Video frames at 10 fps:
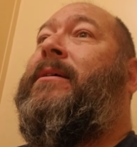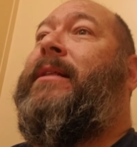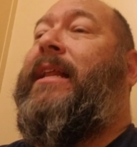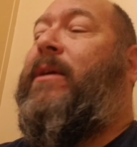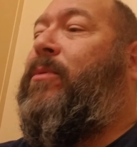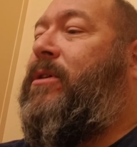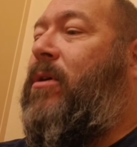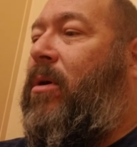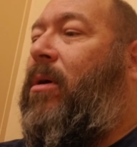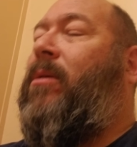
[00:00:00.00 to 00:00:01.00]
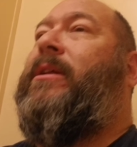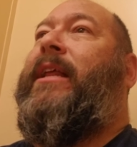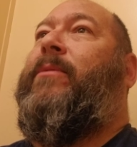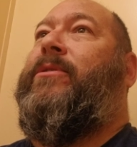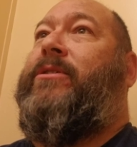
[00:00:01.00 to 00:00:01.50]
that he would call and
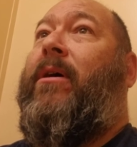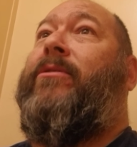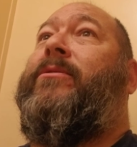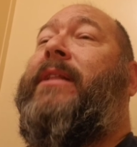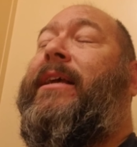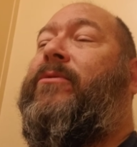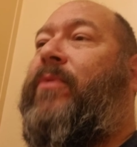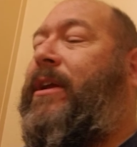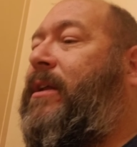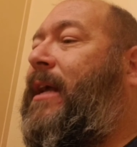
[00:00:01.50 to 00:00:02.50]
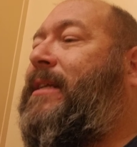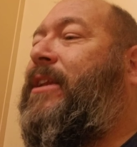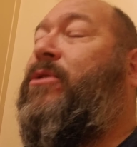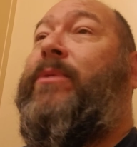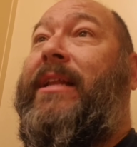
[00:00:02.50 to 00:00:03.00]
he would talk to her and they could reconnect. And
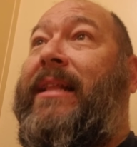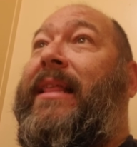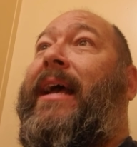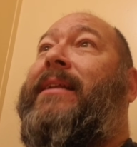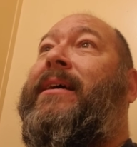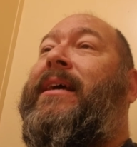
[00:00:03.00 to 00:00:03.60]
you did that.